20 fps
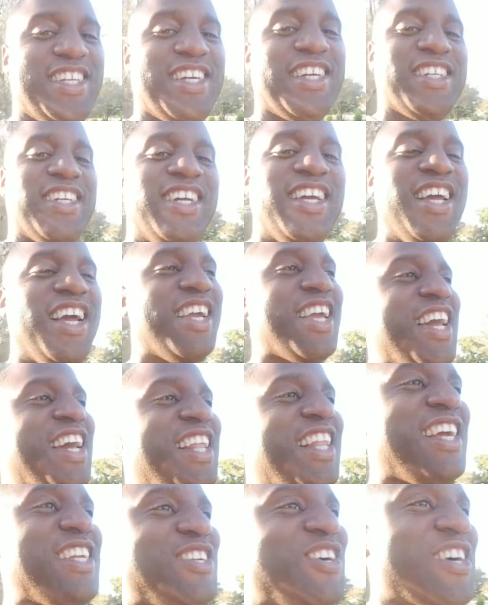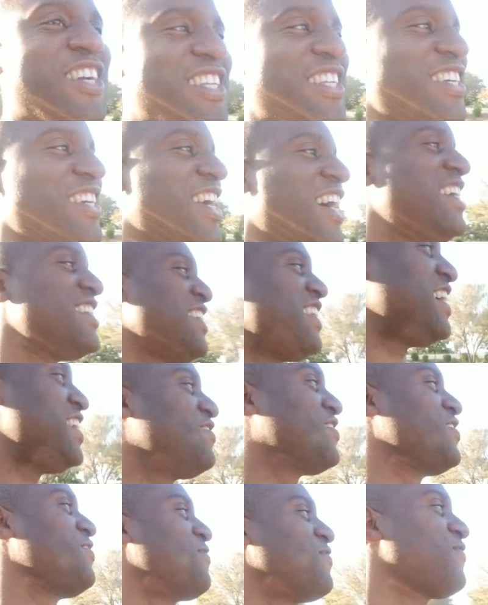I kind of like talking to you guys
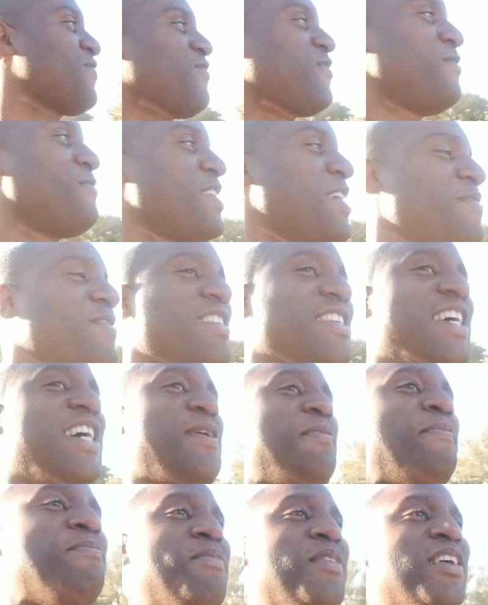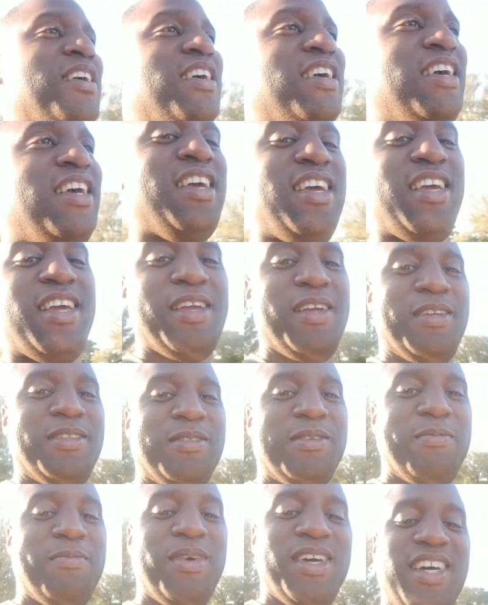live from time to time.
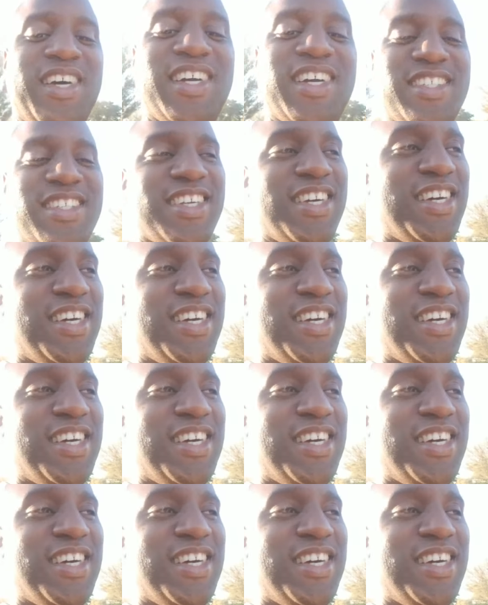But